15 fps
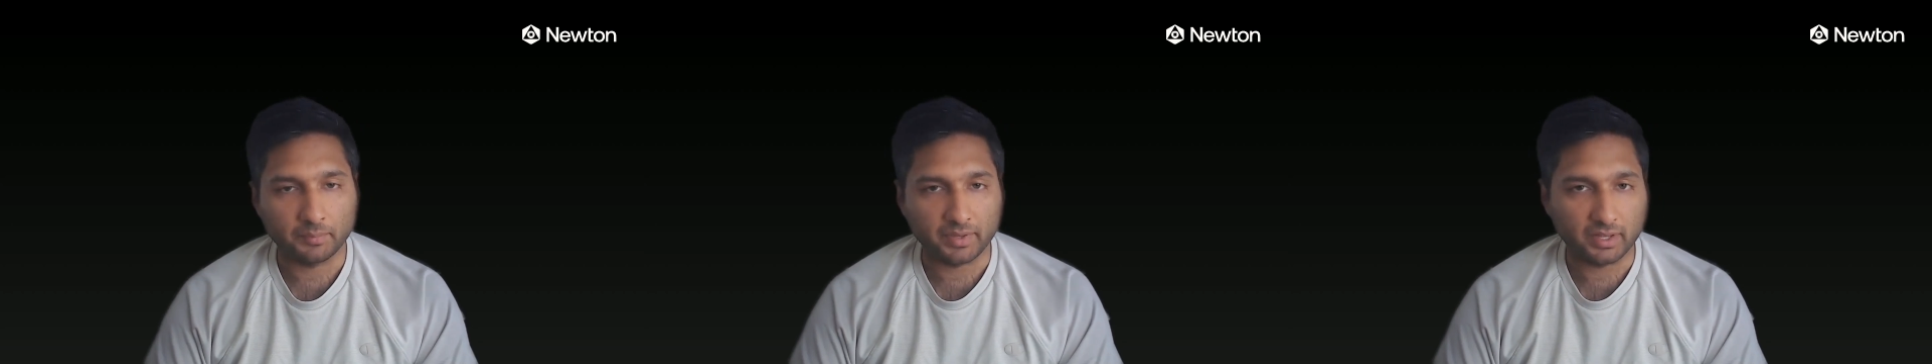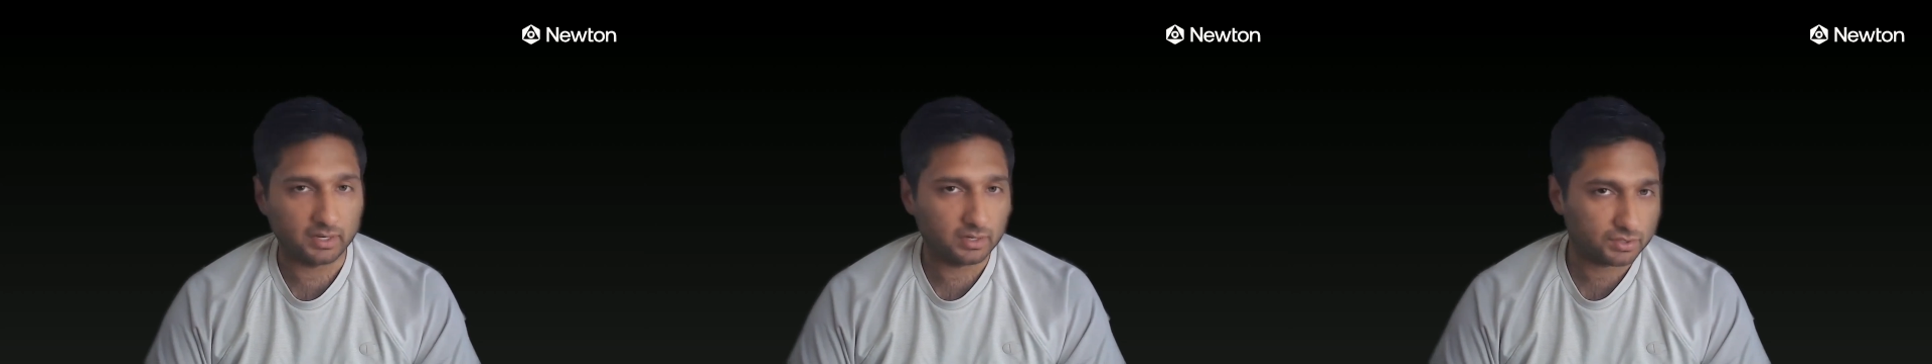
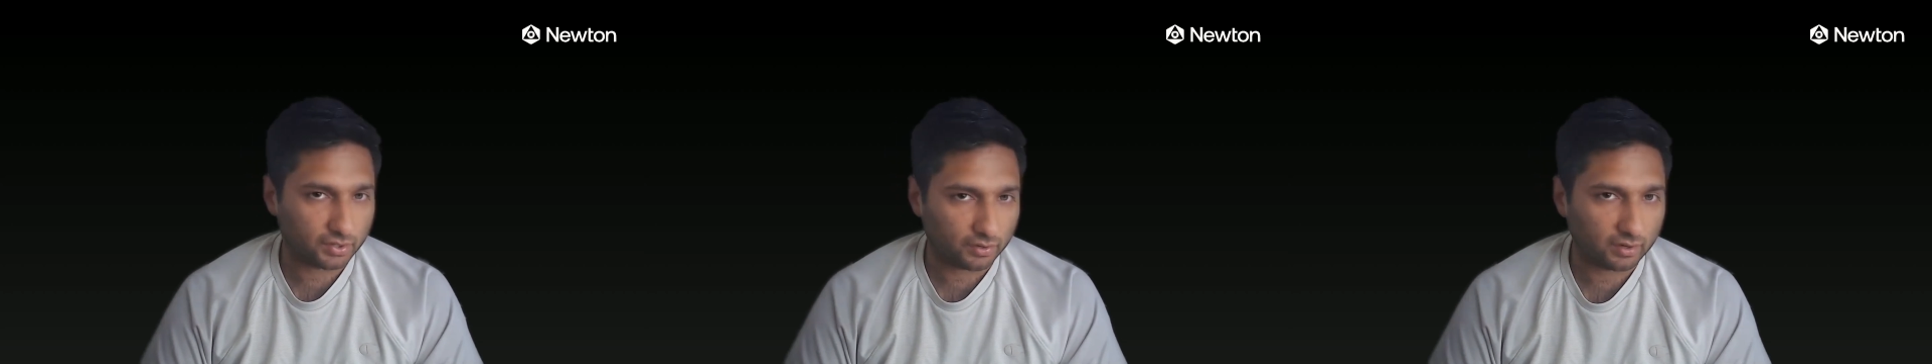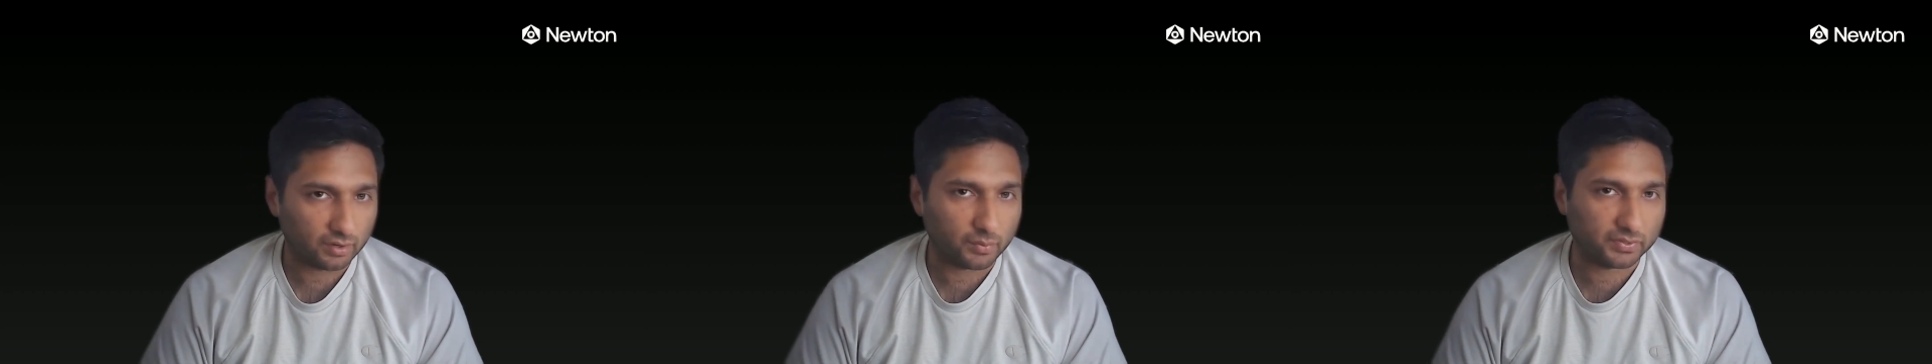And in
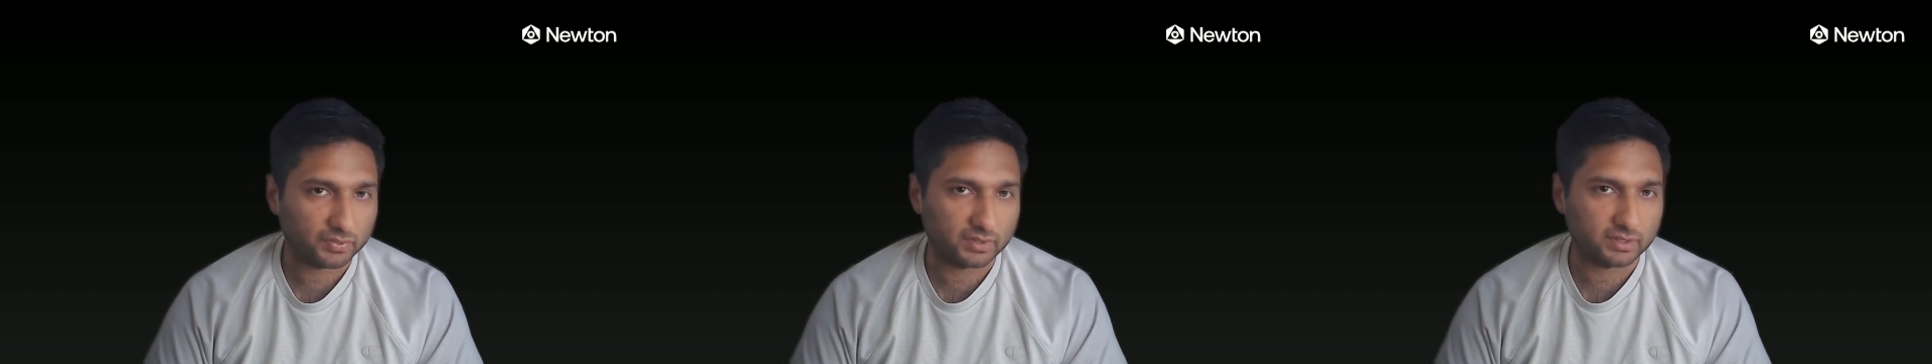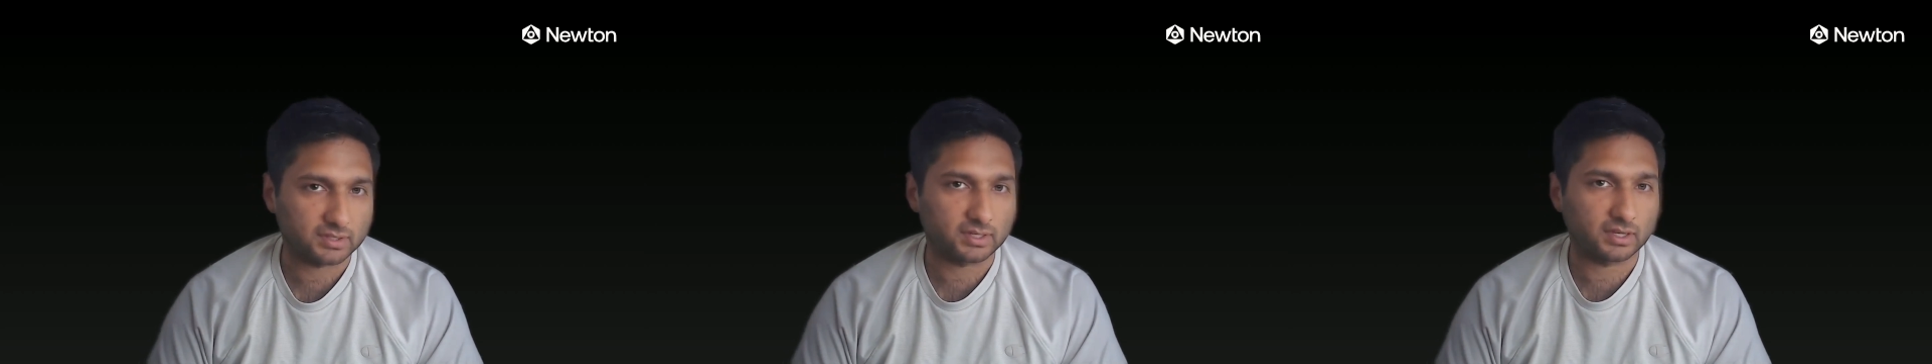turn, what
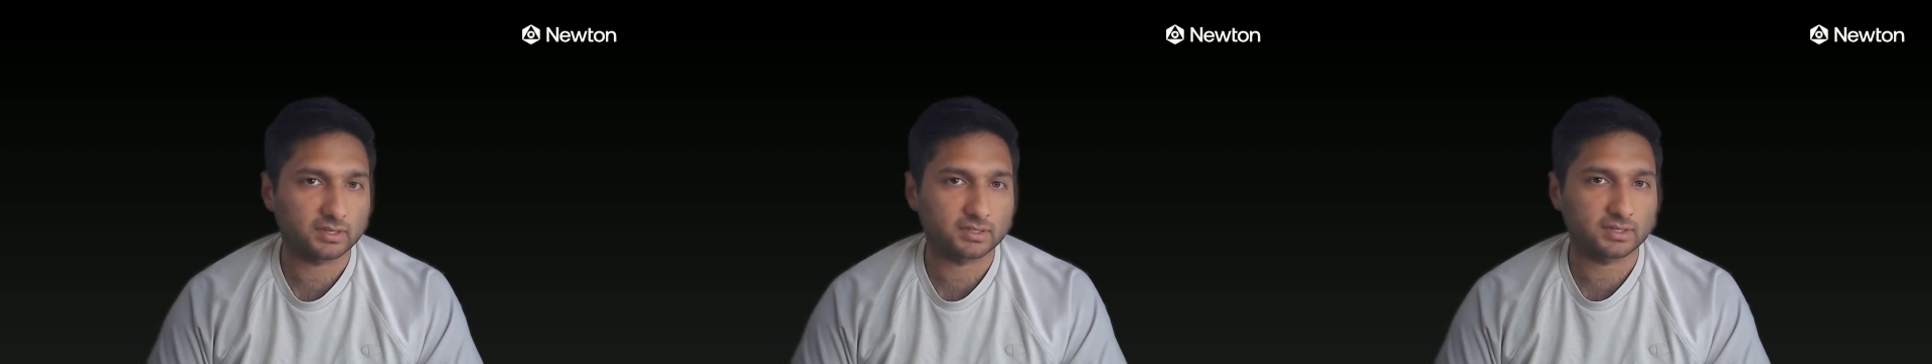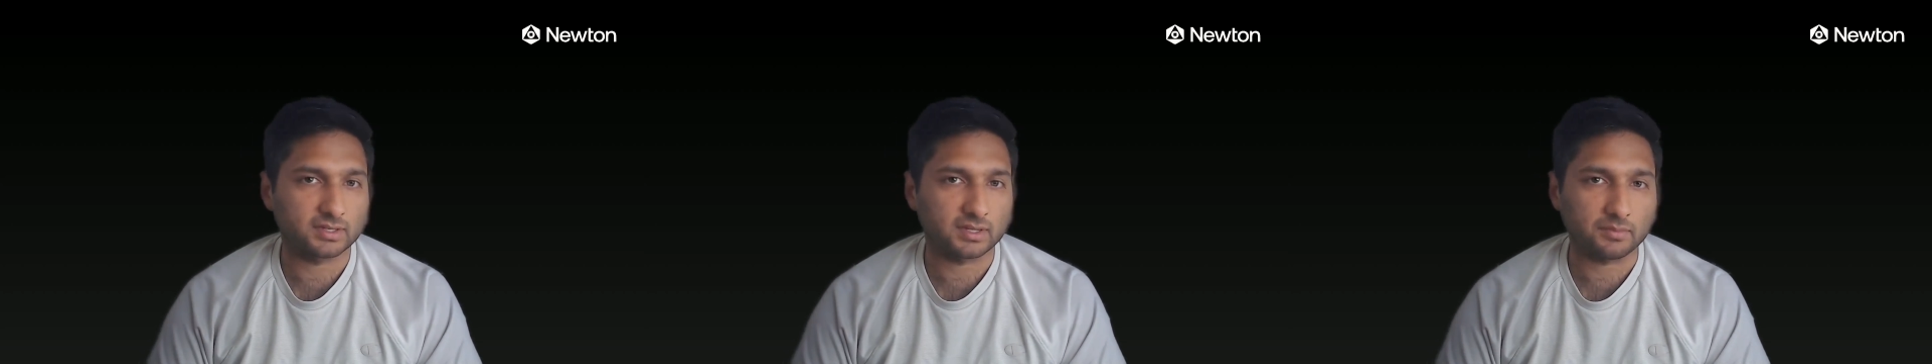this does
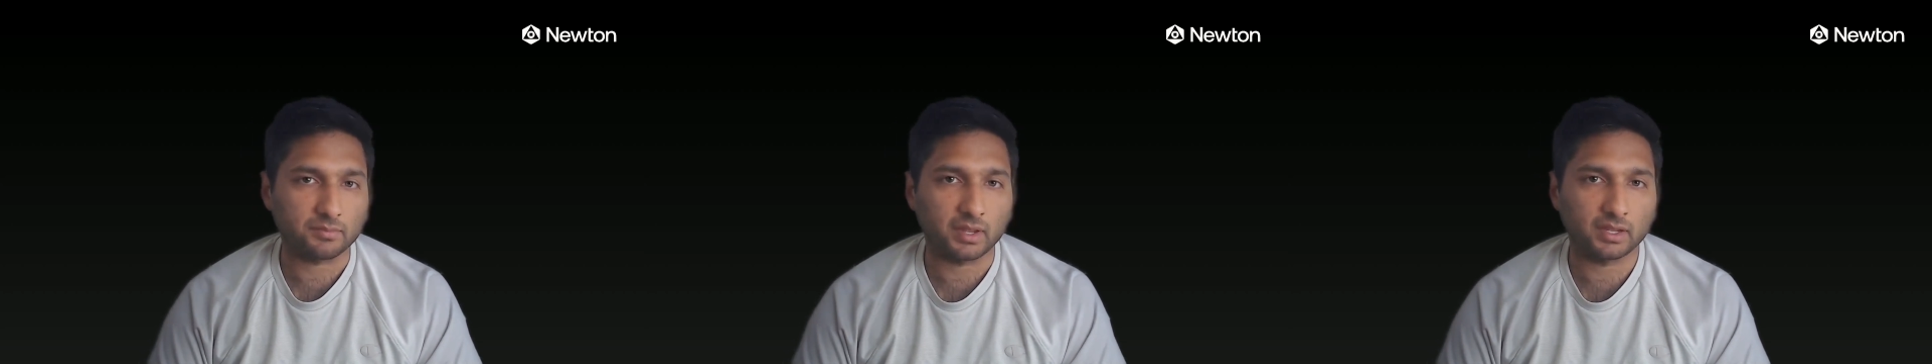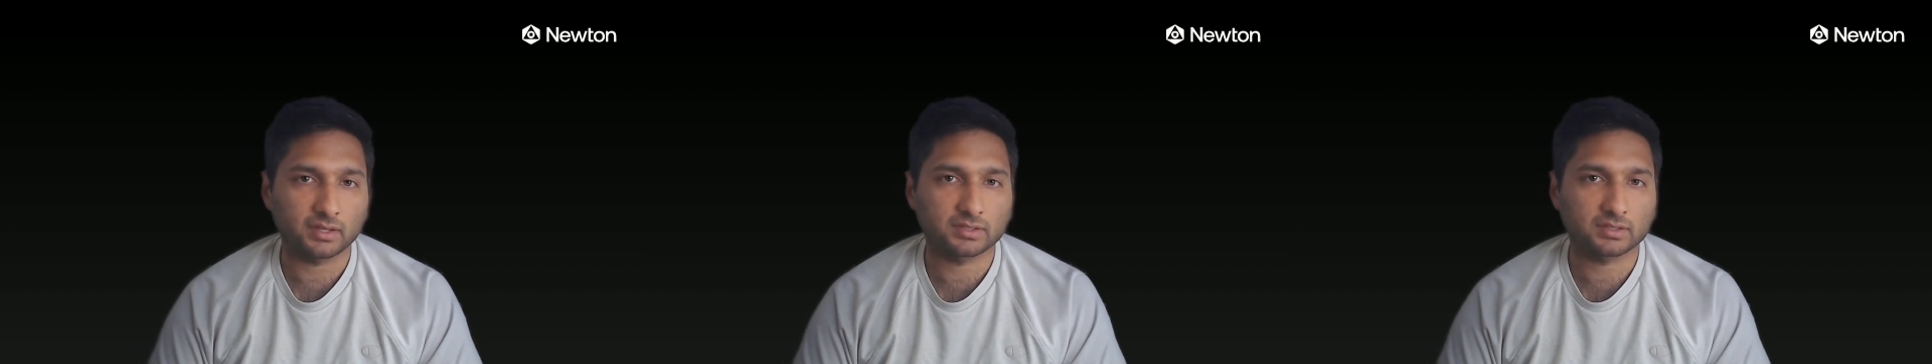is it
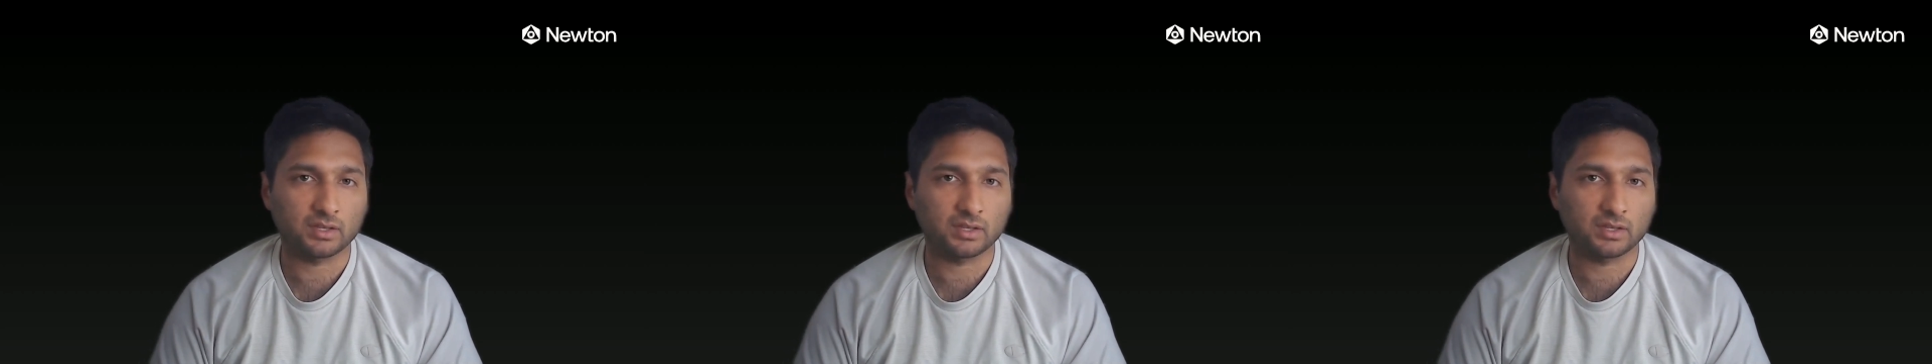makes